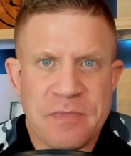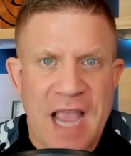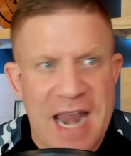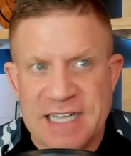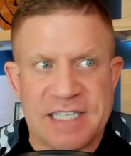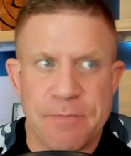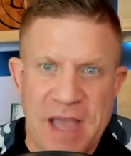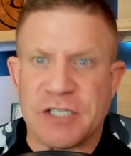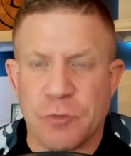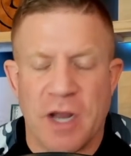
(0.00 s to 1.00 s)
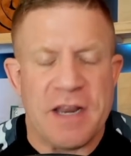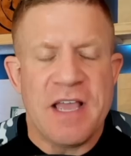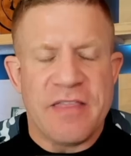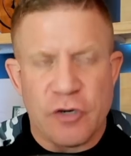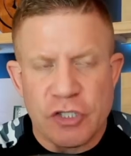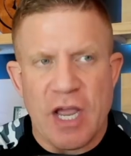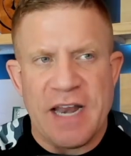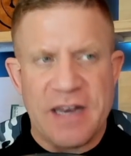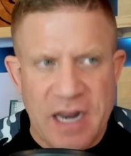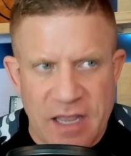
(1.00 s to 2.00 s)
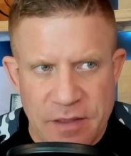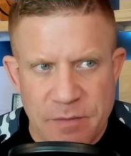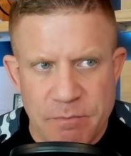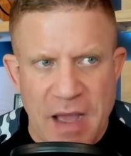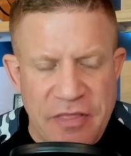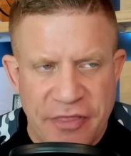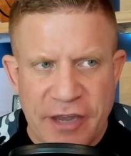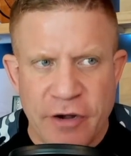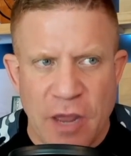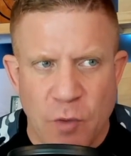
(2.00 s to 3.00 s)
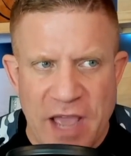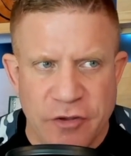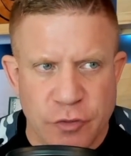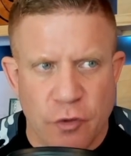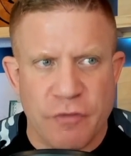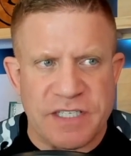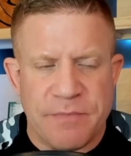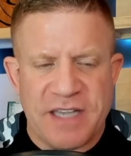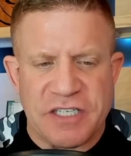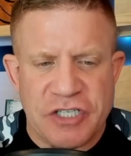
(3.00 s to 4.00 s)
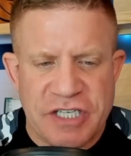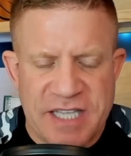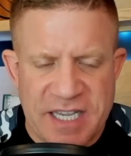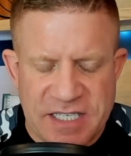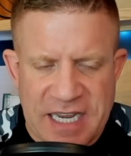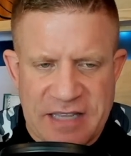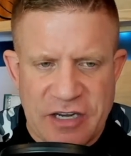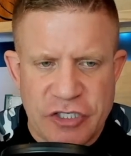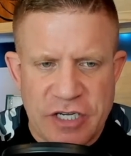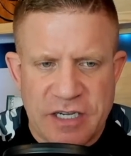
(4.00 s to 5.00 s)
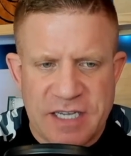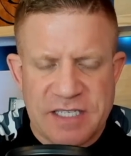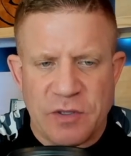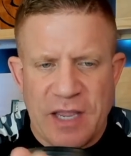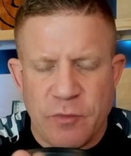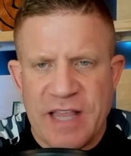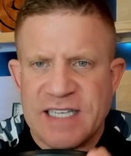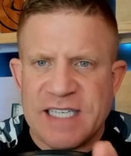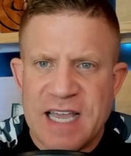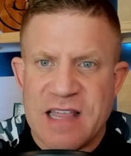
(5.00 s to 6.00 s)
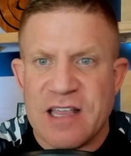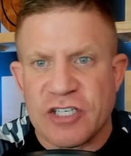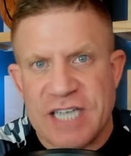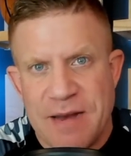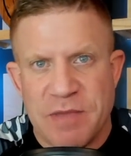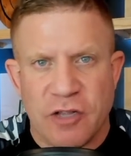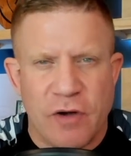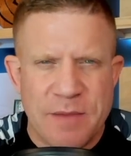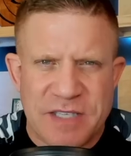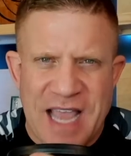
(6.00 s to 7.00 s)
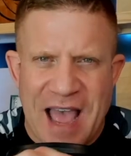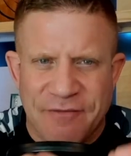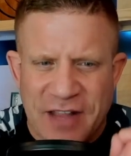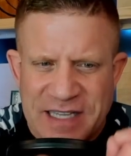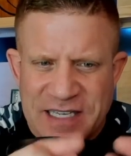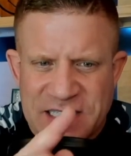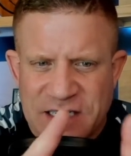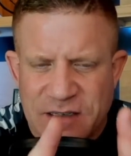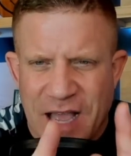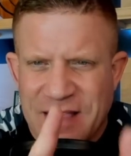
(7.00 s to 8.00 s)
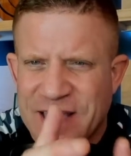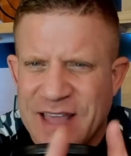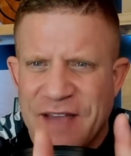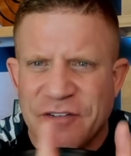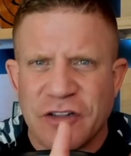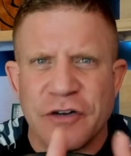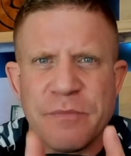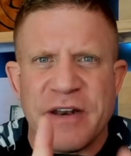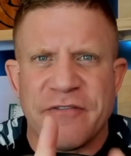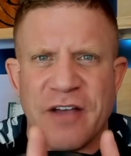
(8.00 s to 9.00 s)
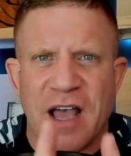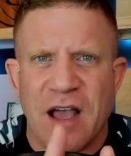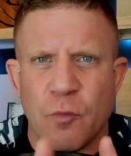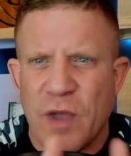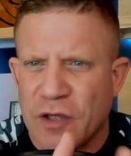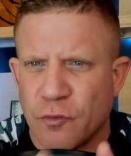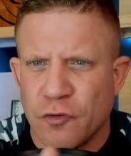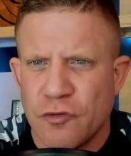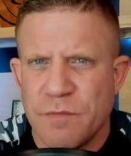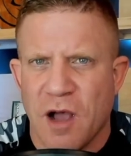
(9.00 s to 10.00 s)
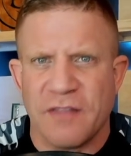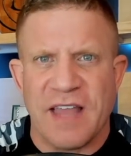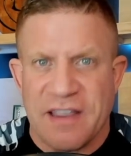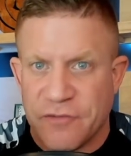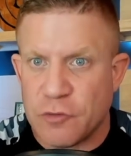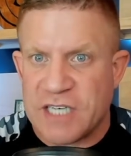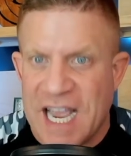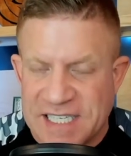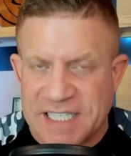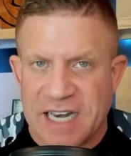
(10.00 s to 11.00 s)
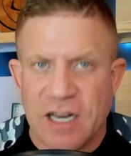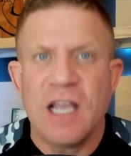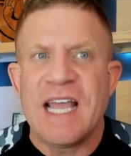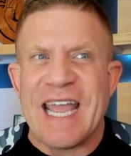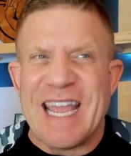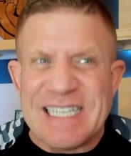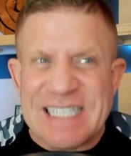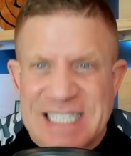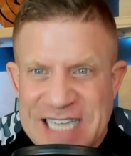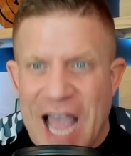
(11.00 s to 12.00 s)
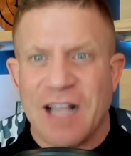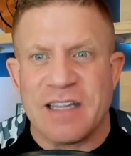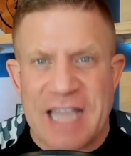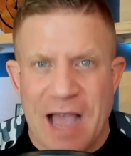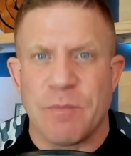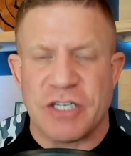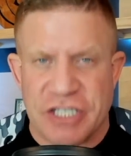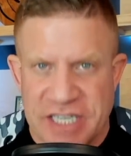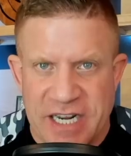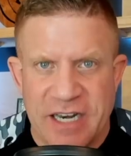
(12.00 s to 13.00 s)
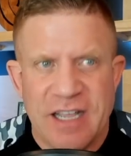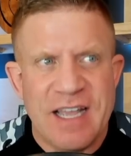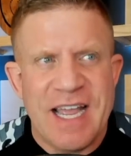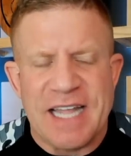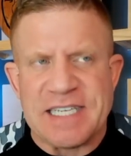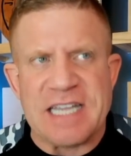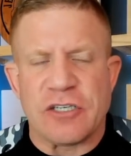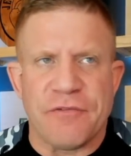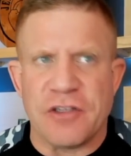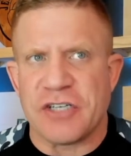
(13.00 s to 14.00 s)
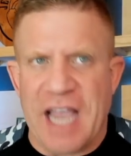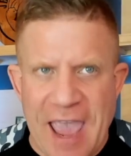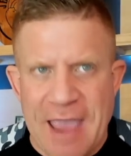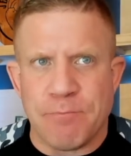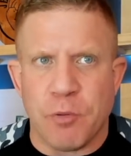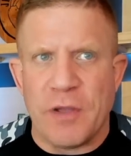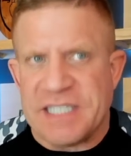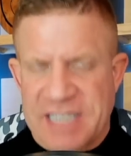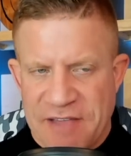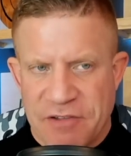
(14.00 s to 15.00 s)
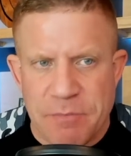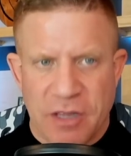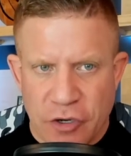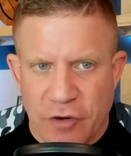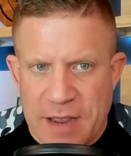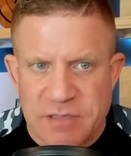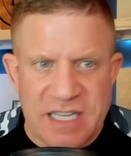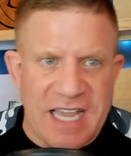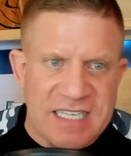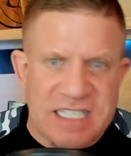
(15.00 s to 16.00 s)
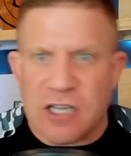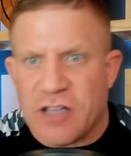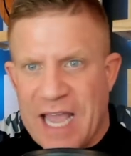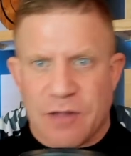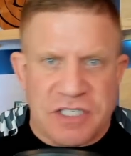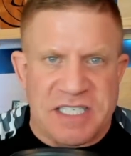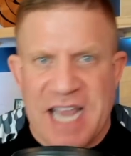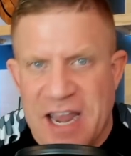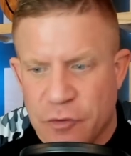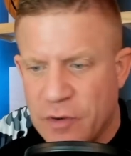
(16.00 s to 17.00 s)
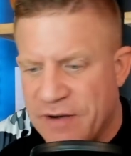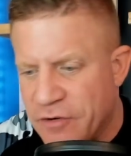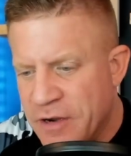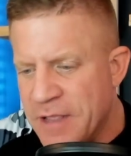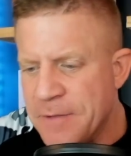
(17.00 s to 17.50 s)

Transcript: And it's the best one. And my theory on why those were always the best is just this. Like, when they say that there's 10 milligrams, they have like this, I think they have a little bit of wiggle room on, like, if you test it, exactly how much is in it. It's like, so if there's like 8.7 milligrams, it like still counts as 10 or whatever.